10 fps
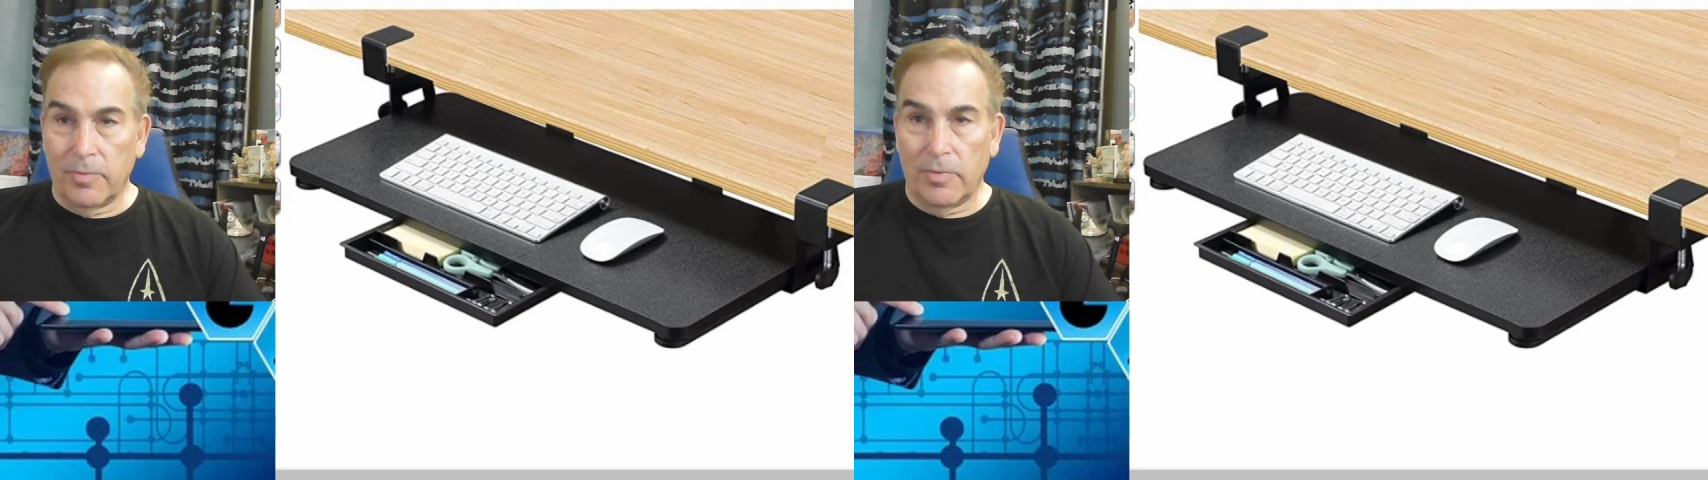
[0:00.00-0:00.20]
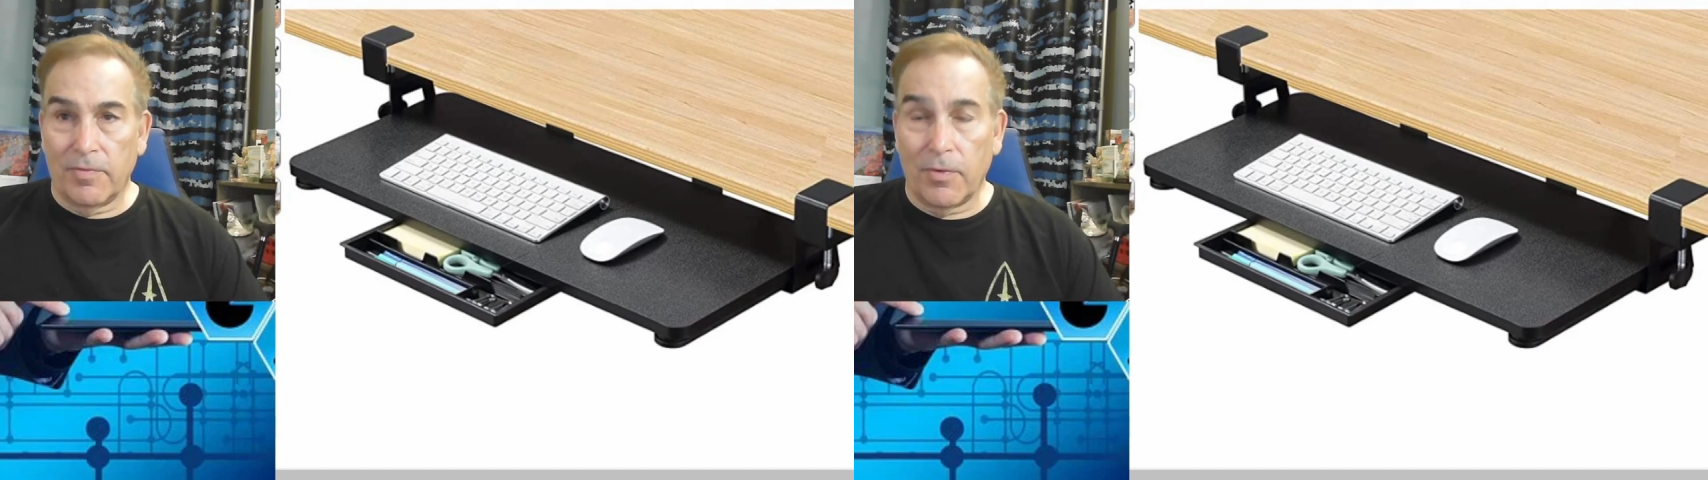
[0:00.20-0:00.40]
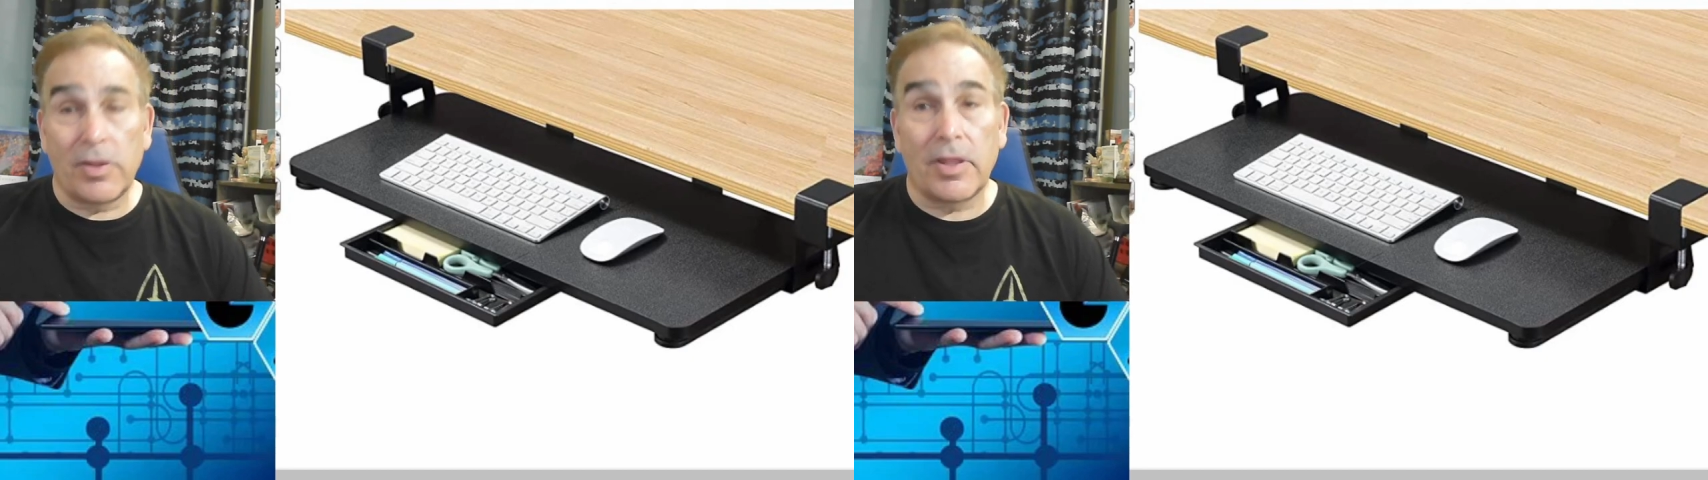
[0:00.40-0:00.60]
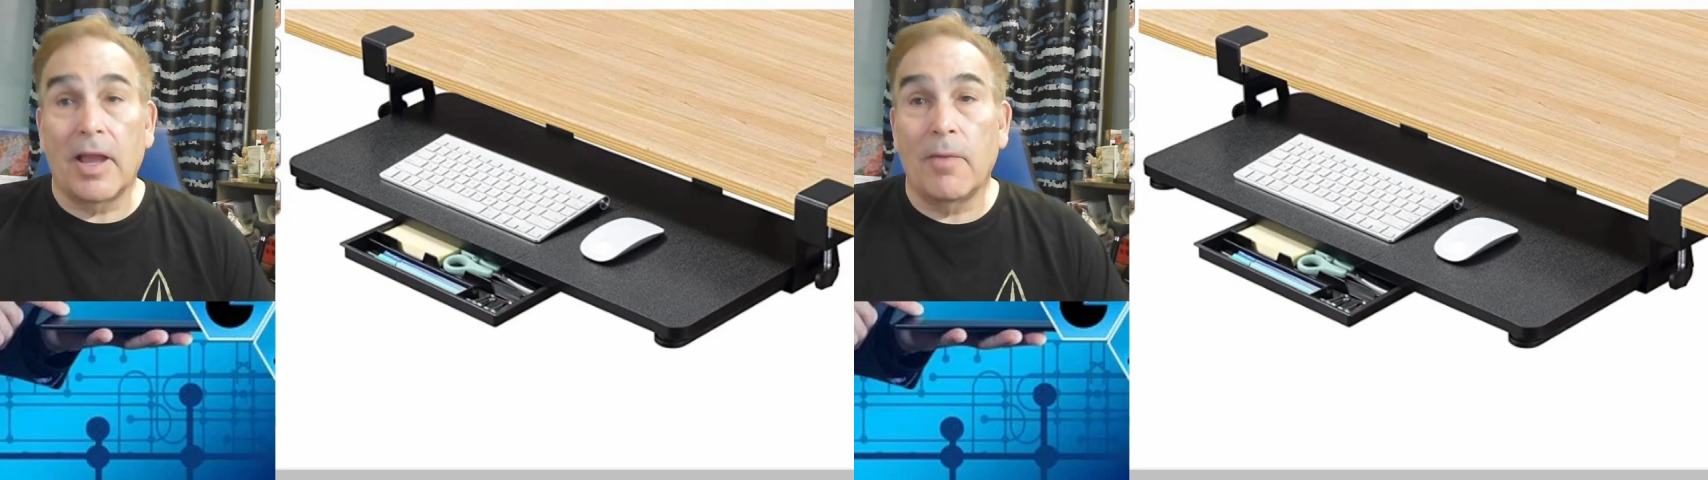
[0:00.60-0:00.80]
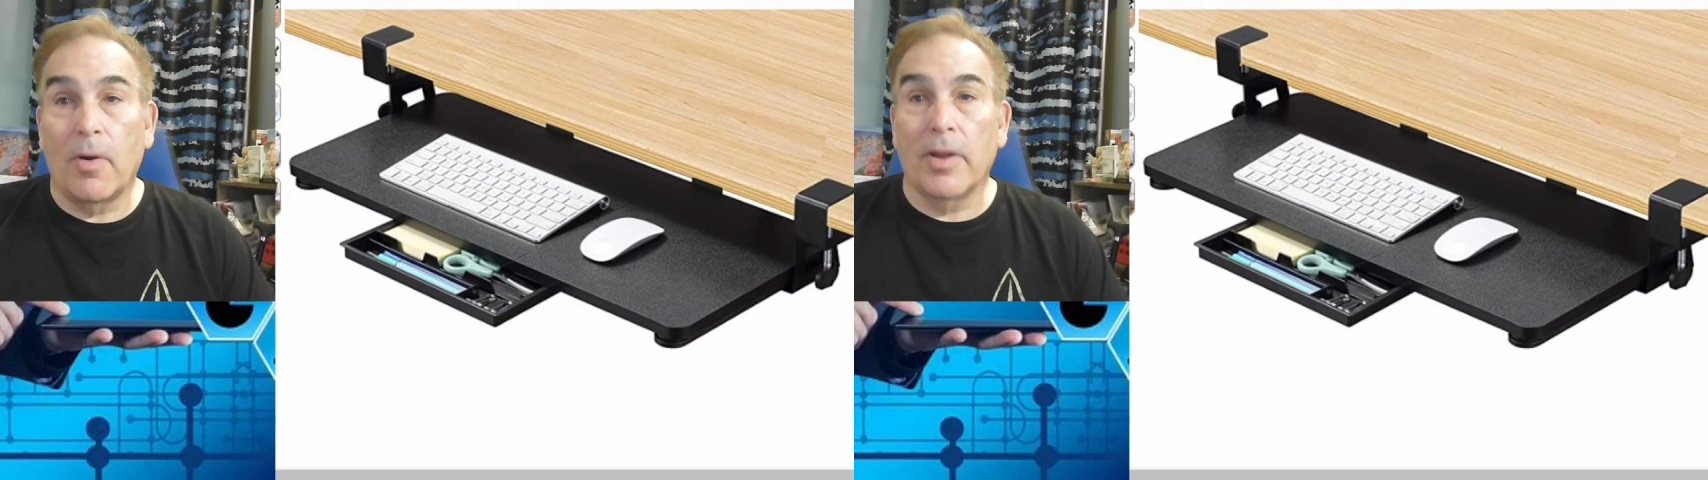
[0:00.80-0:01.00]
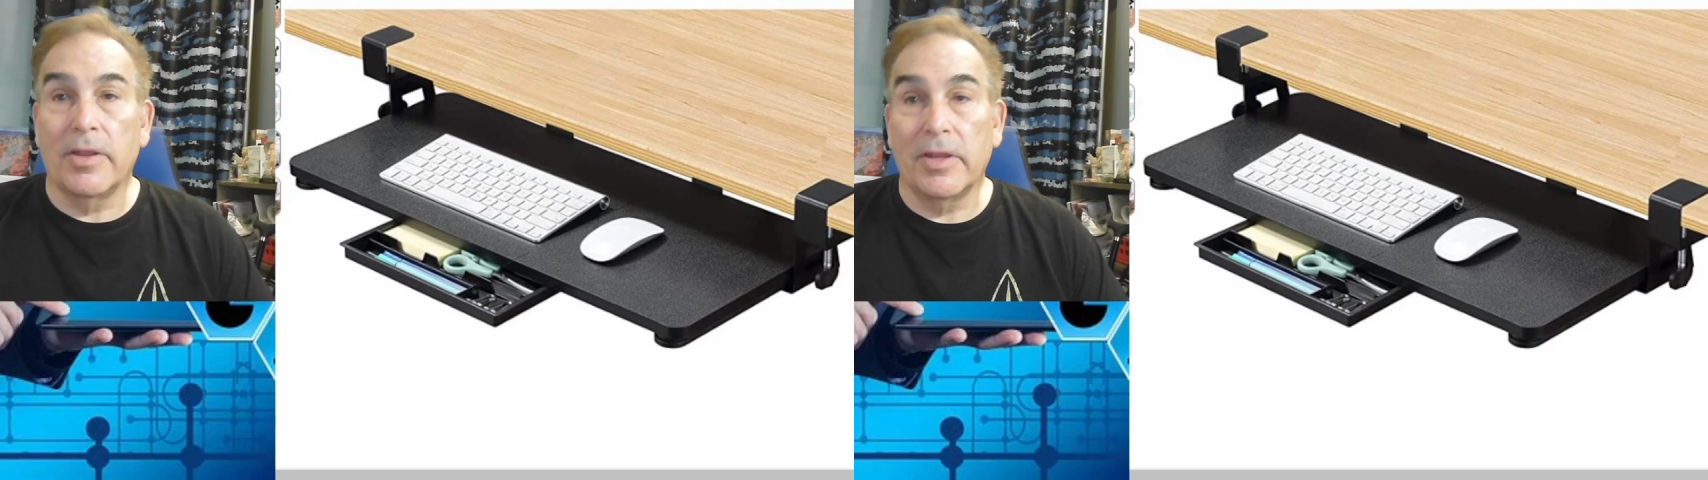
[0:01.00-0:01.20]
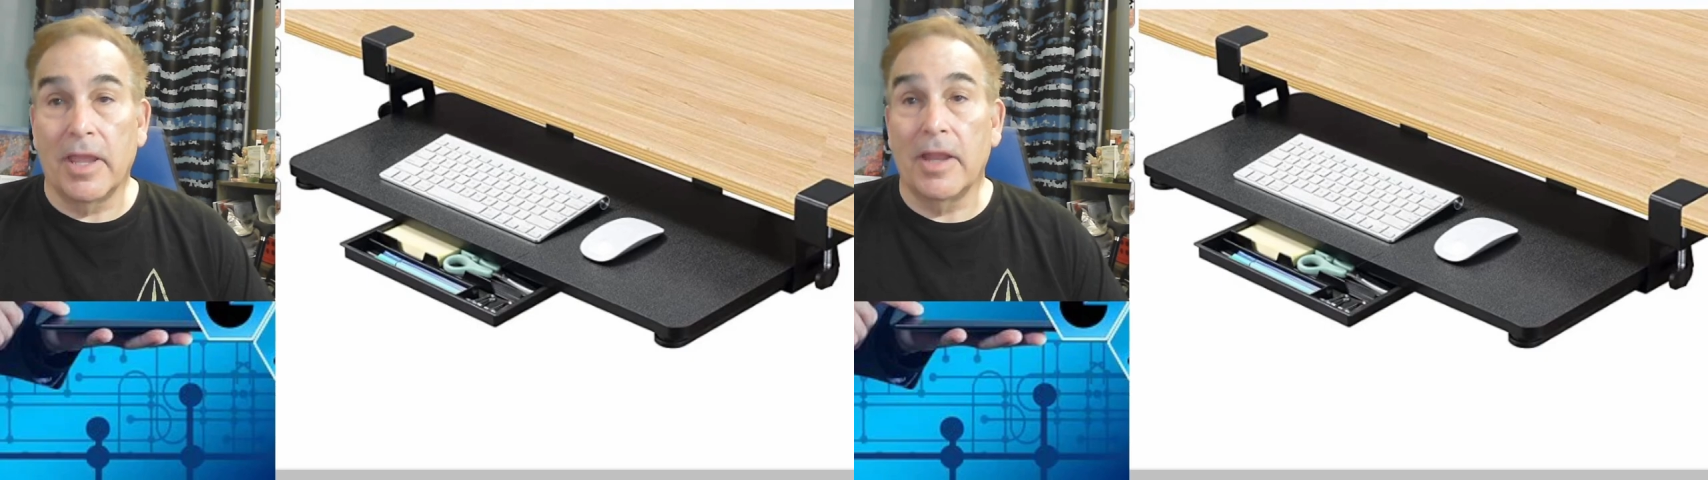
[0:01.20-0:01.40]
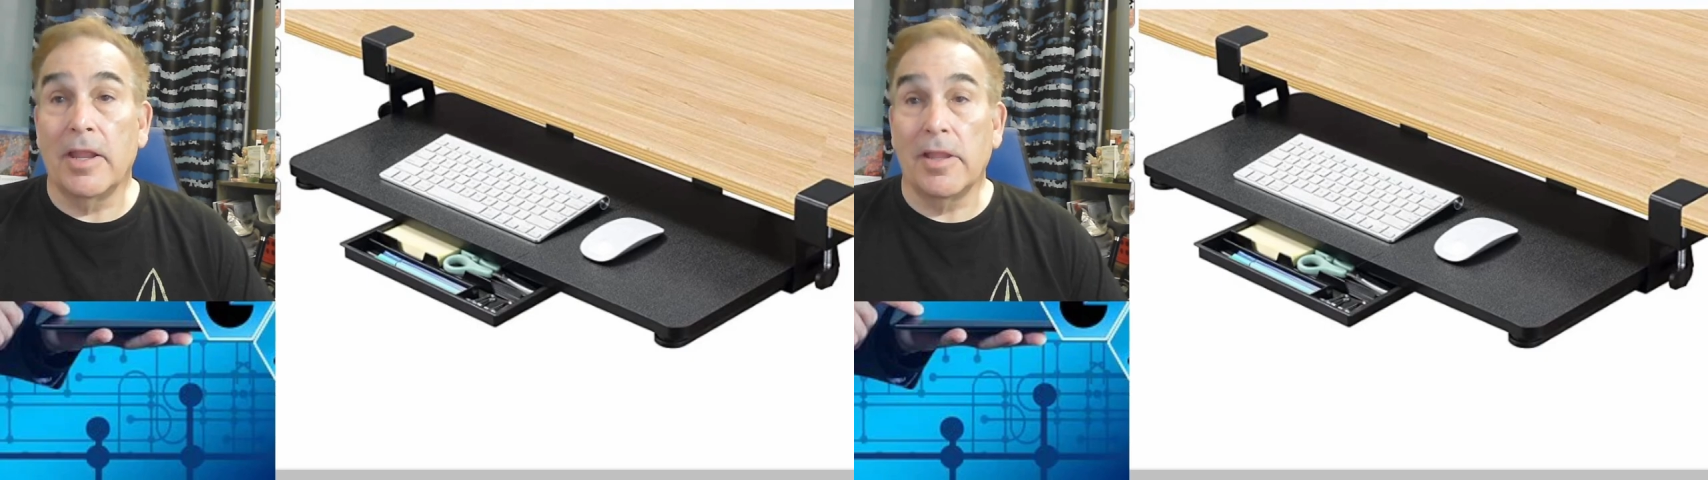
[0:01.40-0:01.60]
the first thing I wanted to
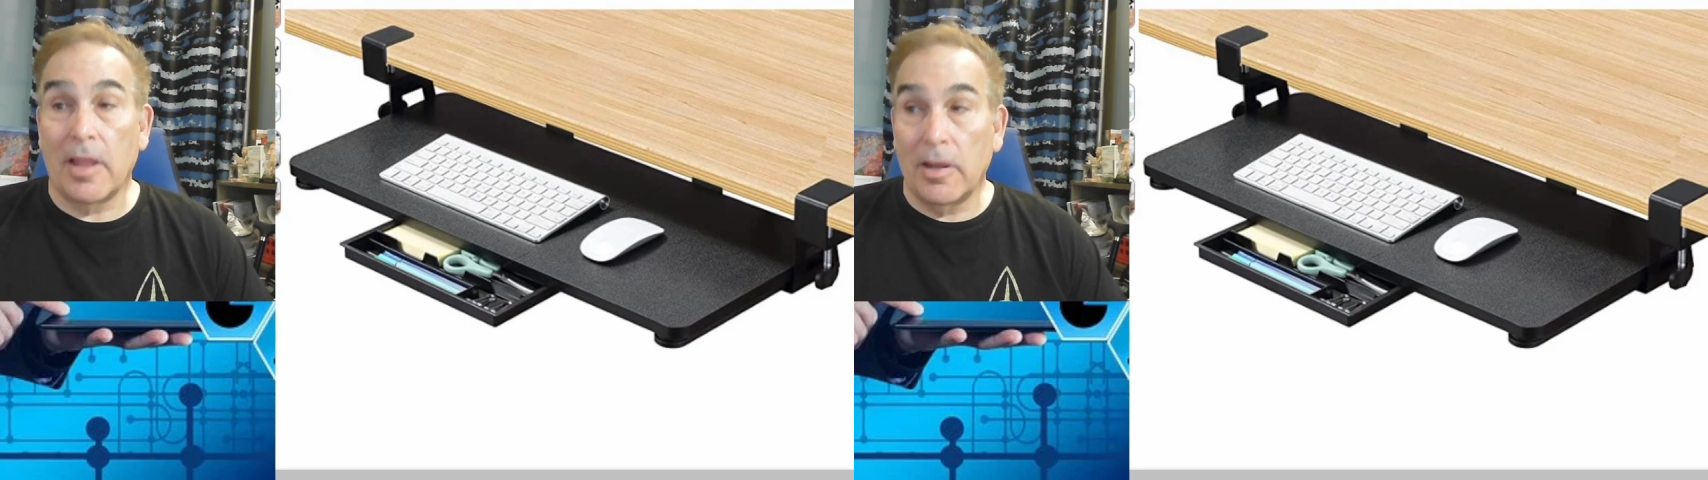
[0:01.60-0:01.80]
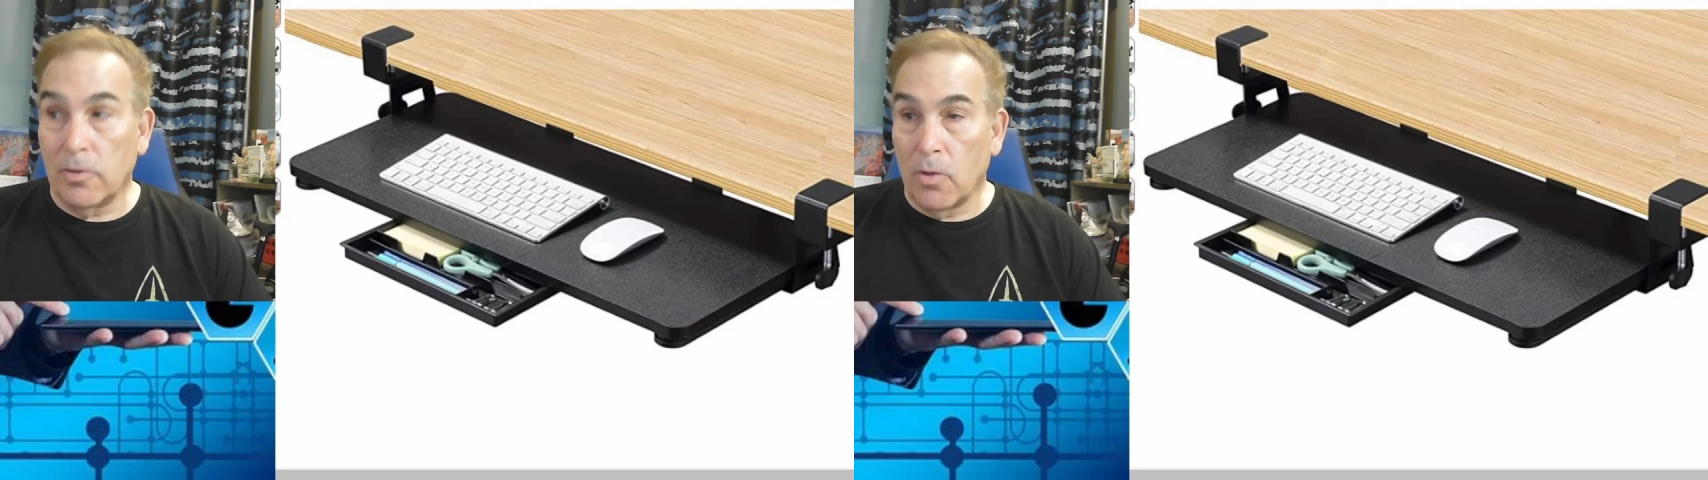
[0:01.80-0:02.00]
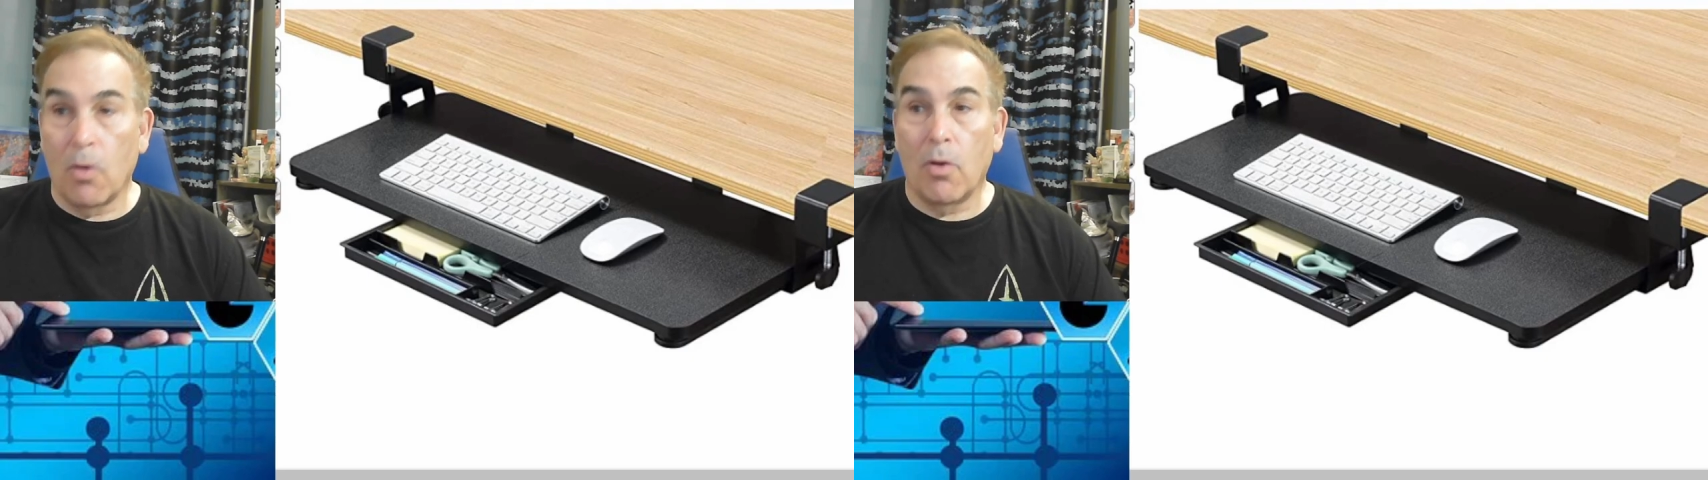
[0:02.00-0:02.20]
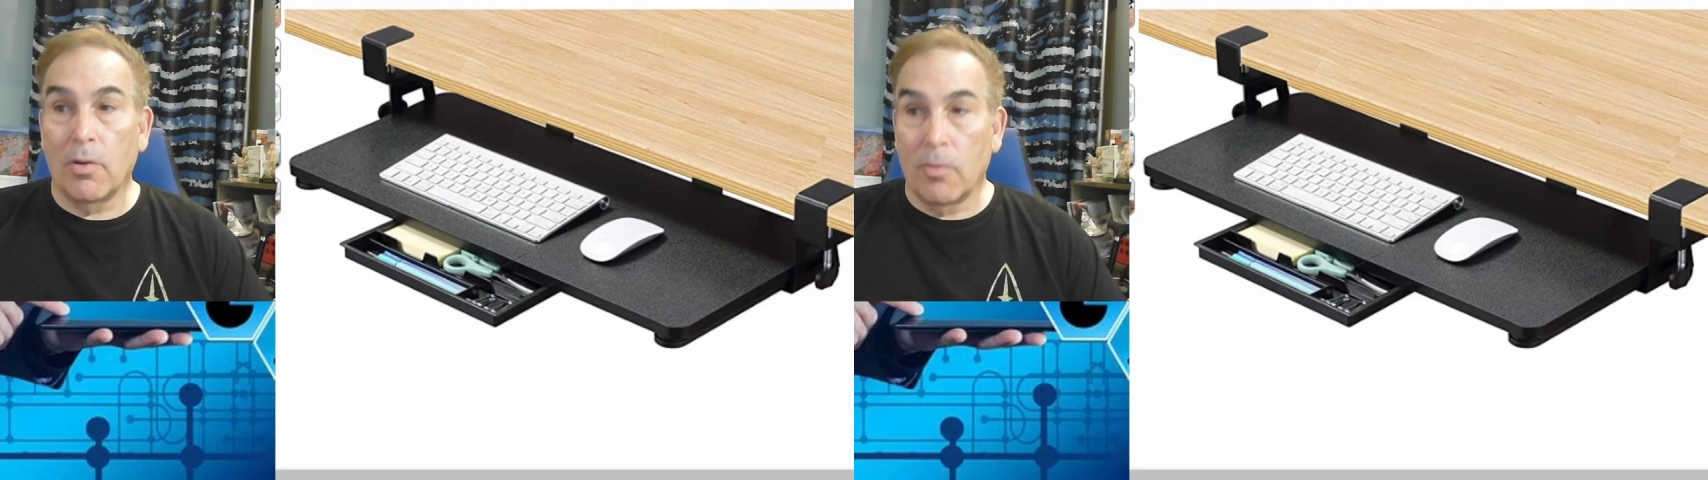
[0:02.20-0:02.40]
get is a long,